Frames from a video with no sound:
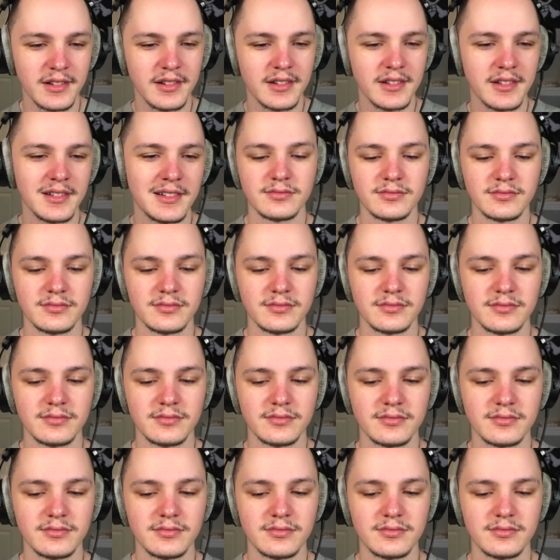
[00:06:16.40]

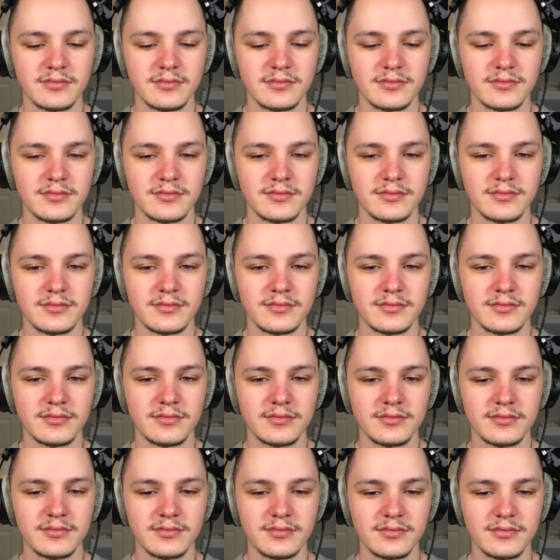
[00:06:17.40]

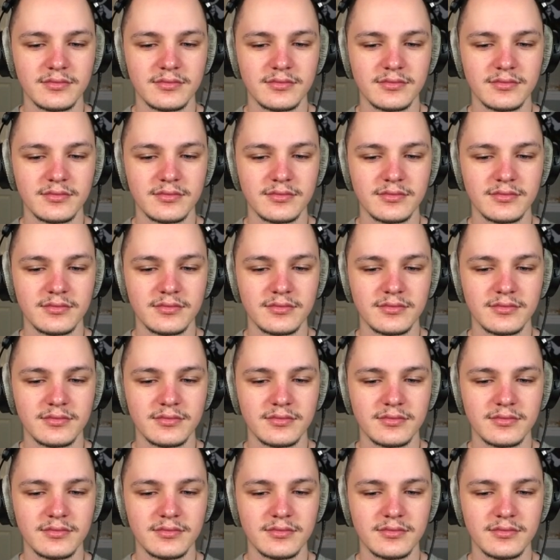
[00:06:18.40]
(silence)